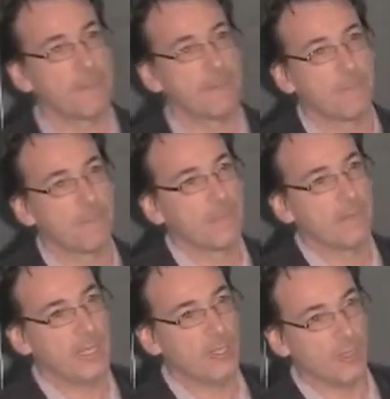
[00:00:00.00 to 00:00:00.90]
side, about
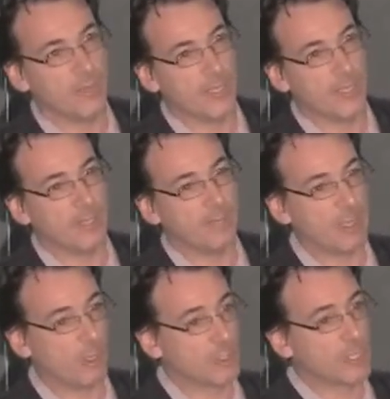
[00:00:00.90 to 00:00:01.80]
artificial life,
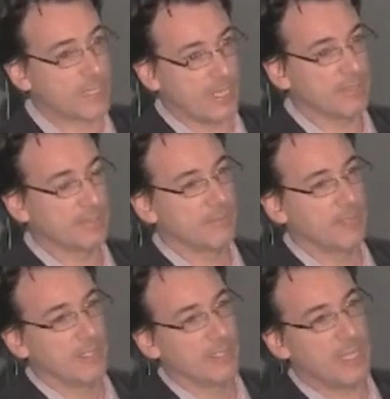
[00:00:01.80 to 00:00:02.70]
and
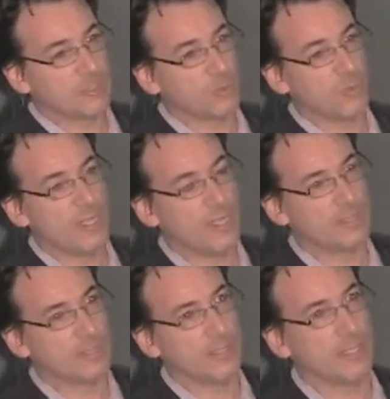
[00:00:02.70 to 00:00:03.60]
on the
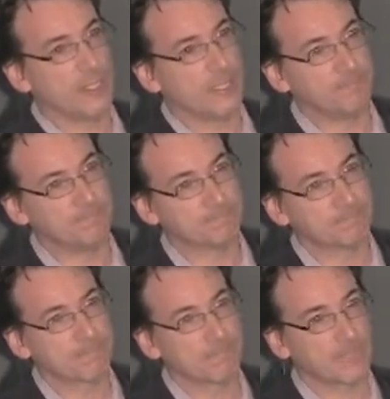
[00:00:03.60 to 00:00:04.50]
biology side,
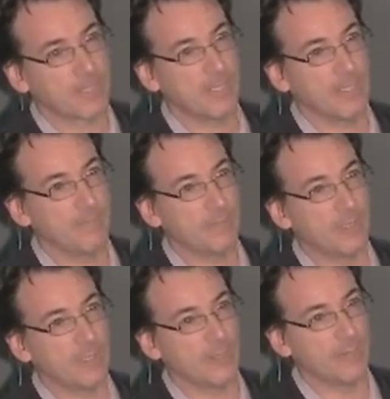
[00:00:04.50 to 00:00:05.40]
how to create
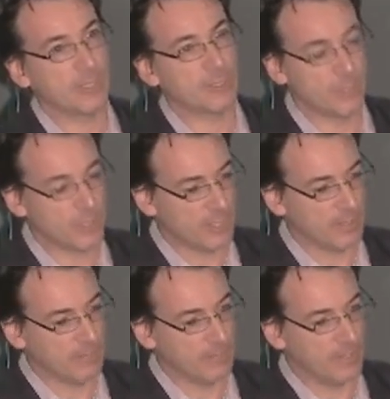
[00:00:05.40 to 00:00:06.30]

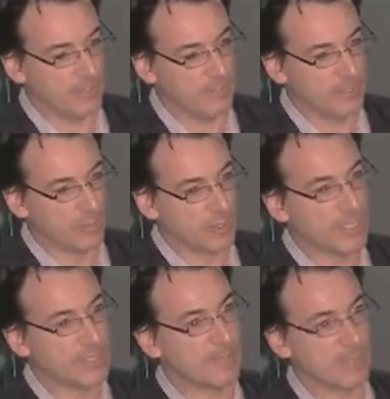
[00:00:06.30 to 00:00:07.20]

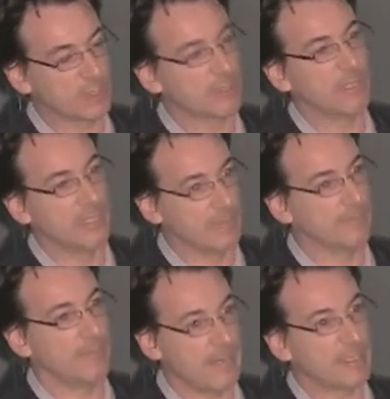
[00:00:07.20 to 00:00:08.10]
artificial
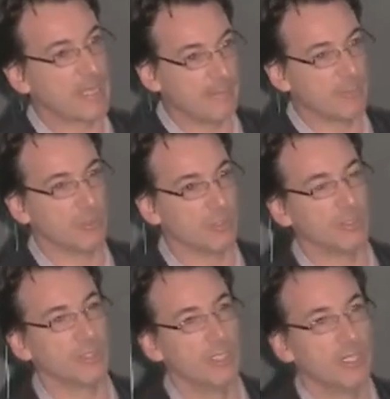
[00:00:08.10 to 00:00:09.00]
neuron
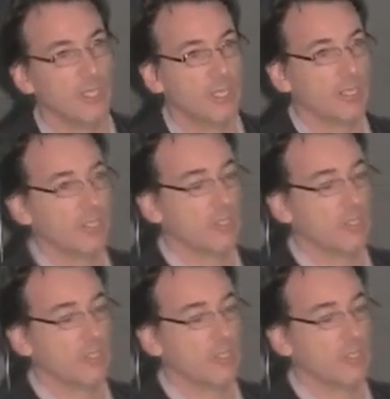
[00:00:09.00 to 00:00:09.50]
systems that ultimately